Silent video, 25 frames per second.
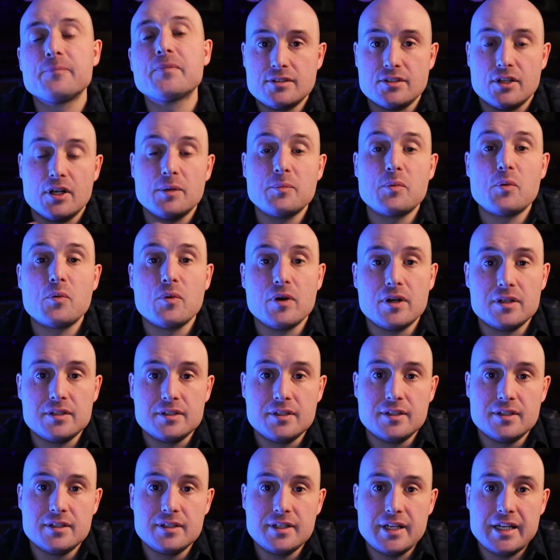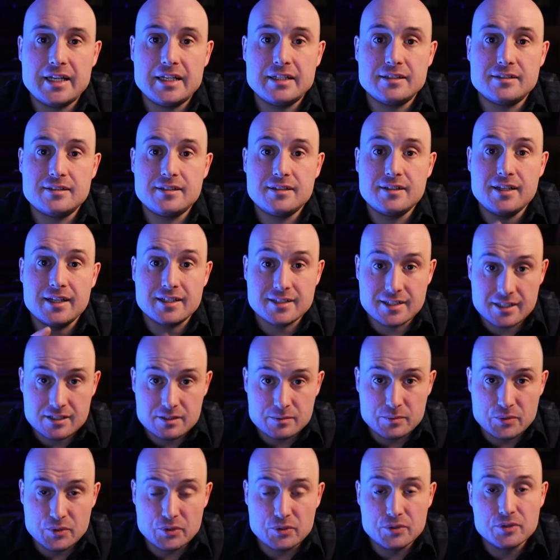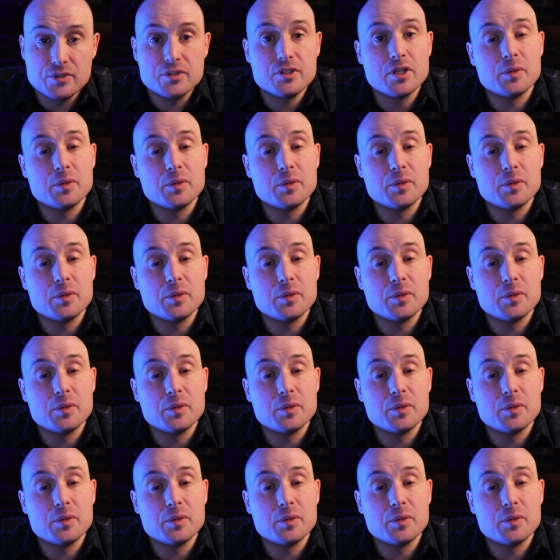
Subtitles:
So number one is accessible.